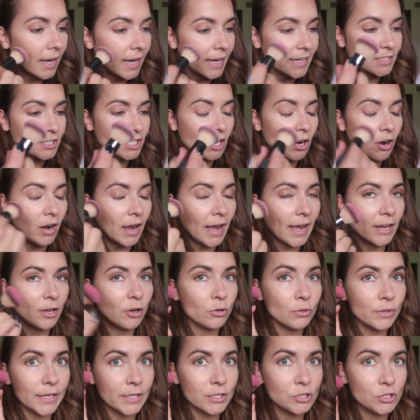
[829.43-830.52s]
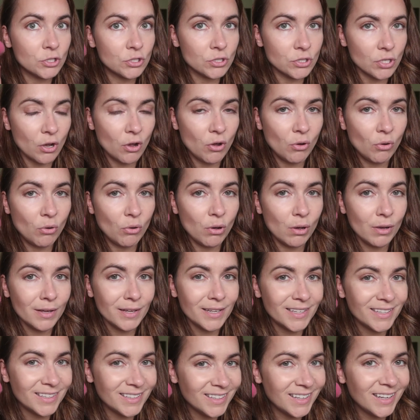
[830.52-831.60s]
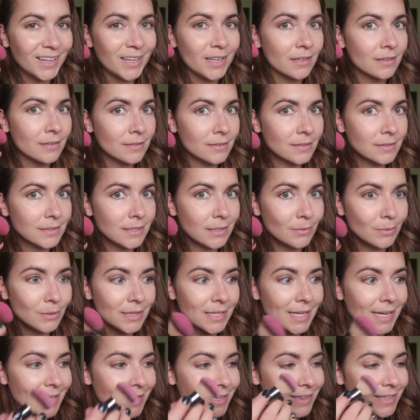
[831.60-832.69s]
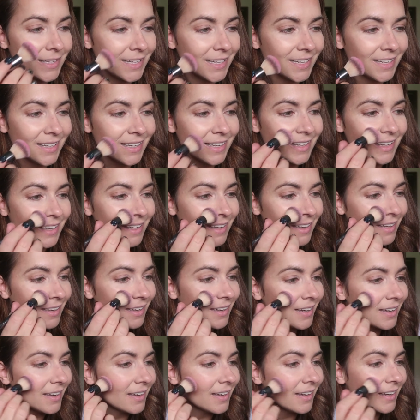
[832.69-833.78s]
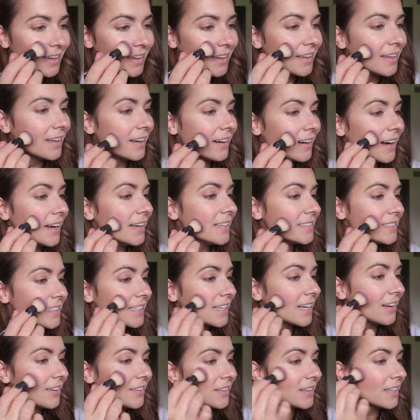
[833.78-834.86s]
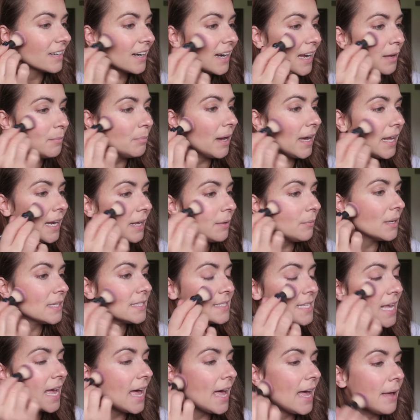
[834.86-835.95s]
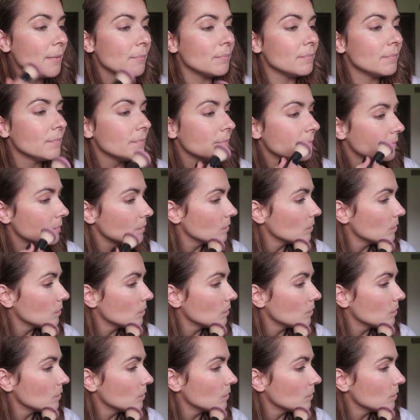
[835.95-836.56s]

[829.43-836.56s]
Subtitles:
I go like so lightly. I hear Isaac out there. Hey buddy, what's up?